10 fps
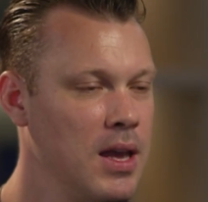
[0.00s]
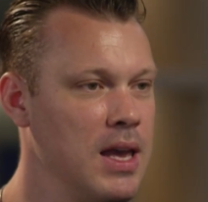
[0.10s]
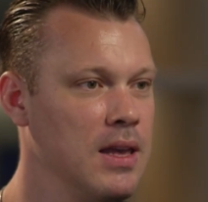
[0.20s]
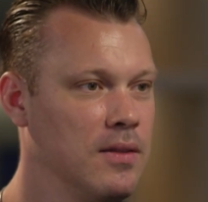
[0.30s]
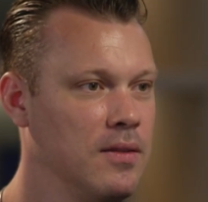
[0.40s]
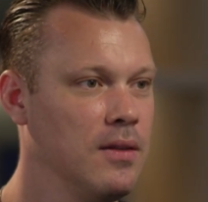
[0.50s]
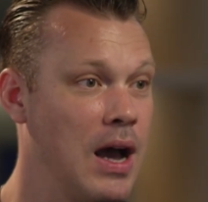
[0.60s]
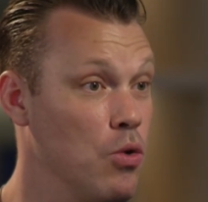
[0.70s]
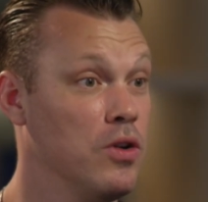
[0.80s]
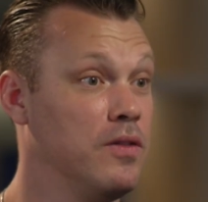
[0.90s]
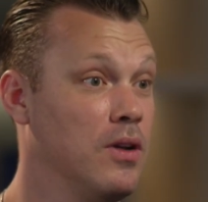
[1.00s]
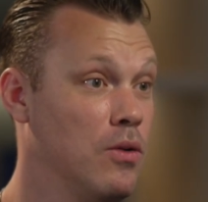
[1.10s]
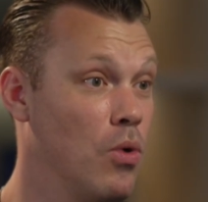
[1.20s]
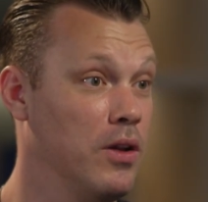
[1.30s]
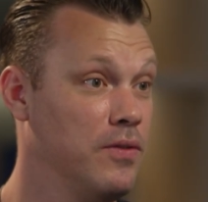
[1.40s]
is how good is the
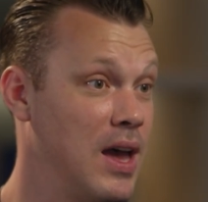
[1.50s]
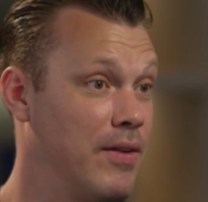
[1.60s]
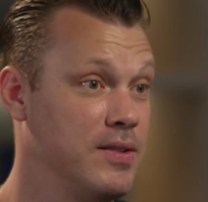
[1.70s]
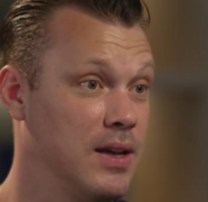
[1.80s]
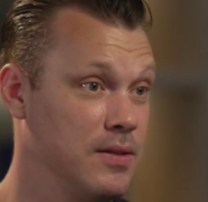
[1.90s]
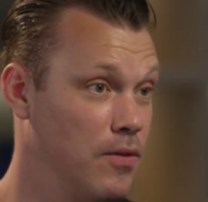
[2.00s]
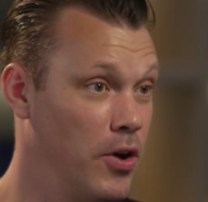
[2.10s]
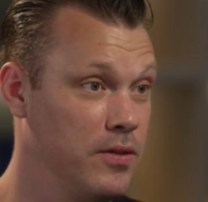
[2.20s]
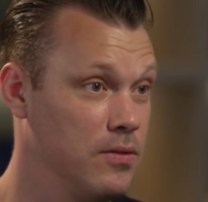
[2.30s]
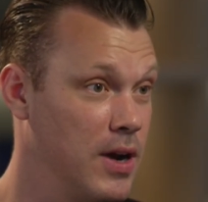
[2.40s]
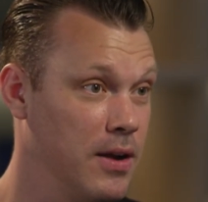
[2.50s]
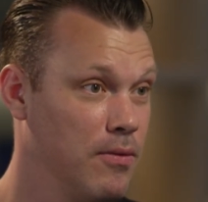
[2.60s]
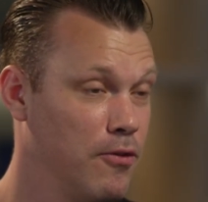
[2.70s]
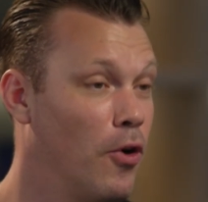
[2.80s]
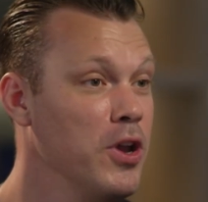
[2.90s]
quality of the avatars and the voices, right?
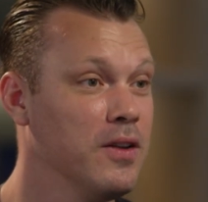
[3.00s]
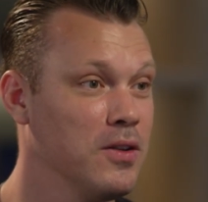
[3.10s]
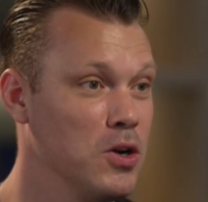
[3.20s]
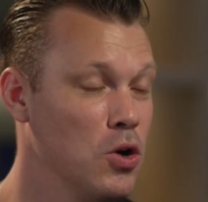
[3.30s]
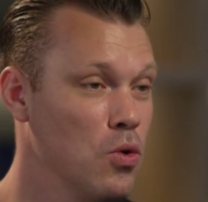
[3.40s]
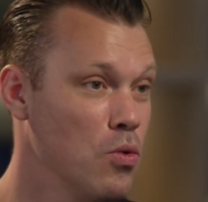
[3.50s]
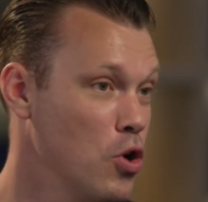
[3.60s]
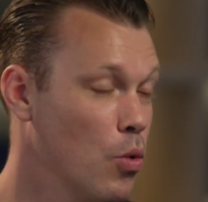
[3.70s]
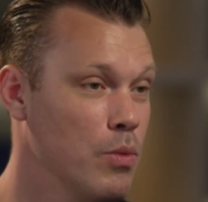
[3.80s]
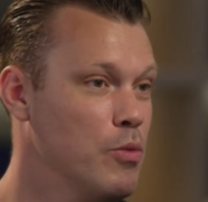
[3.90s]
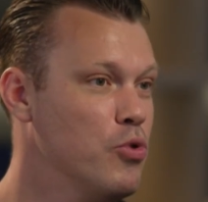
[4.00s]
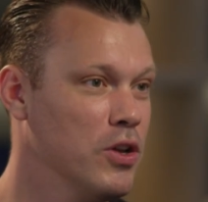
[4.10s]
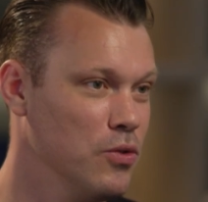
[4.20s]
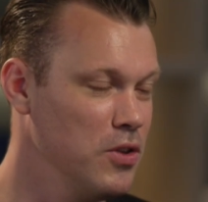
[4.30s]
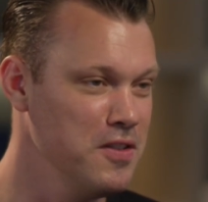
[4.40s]
Four years ago, no one would put a
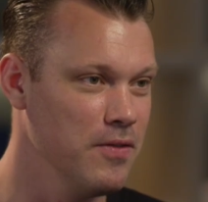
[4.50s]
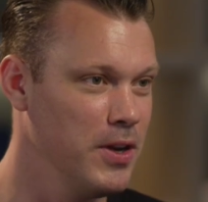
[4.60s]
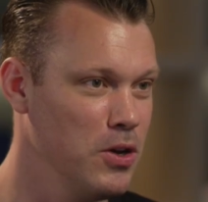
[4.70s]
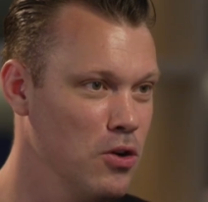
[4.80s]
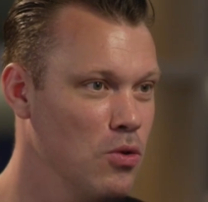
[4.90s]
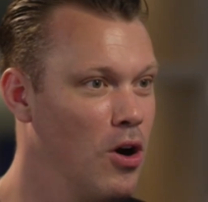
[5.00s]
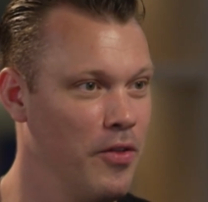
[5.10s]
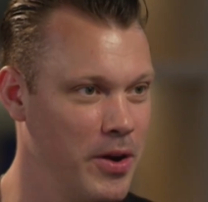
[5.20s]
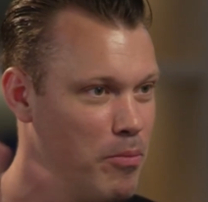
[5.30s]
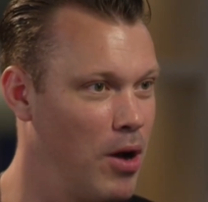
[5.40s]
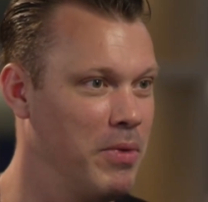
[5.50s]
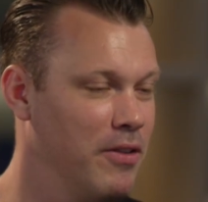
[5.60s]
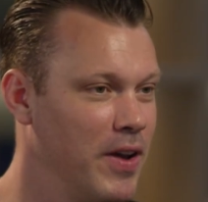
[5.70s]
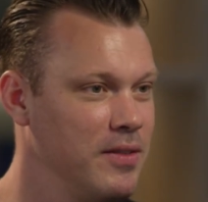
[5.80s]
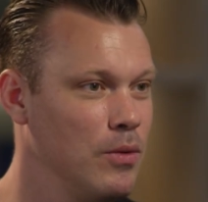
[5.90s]
Synthesia video on their
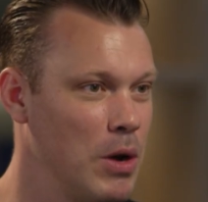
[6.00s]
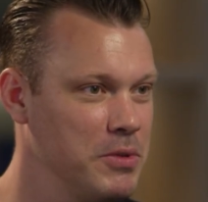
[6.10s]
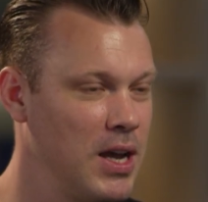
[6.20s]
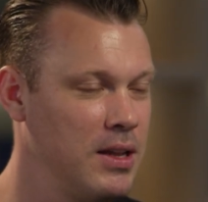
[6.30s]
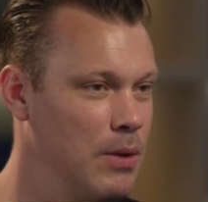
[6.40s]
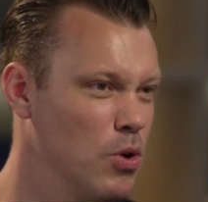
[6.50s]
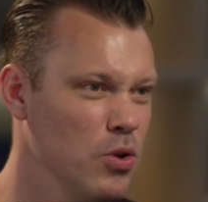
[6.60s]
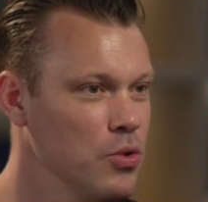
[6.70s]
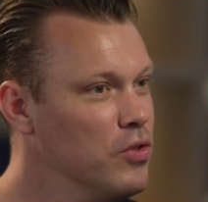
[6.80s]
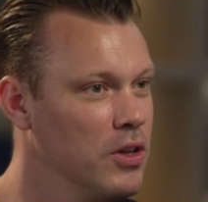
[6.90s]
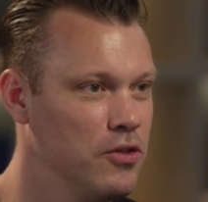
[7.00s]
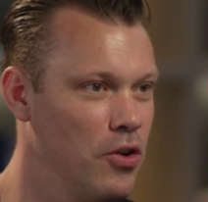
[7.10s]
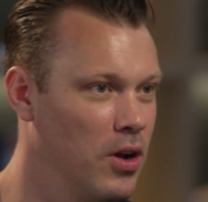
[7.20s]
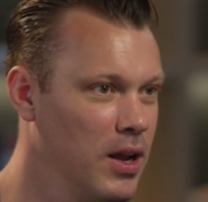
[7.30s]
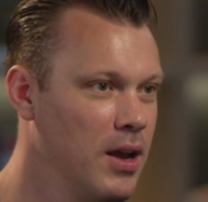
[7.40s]
public-facing website. They would only use it
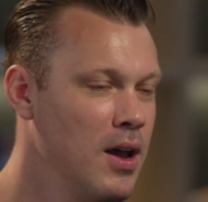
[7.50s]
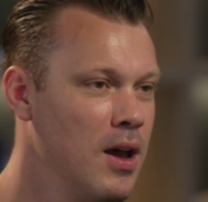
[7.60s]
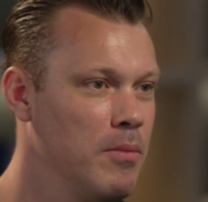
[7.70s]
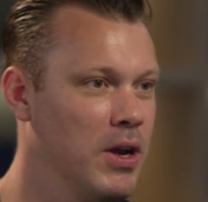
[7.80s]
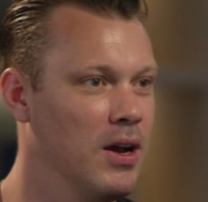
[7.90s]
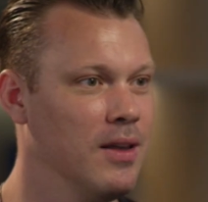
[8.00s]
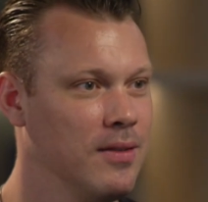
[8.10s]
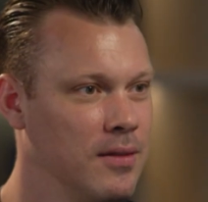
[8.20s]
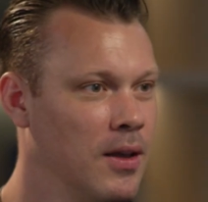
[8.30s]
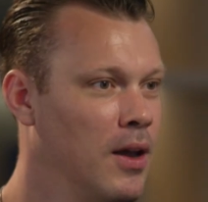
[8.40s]
internally because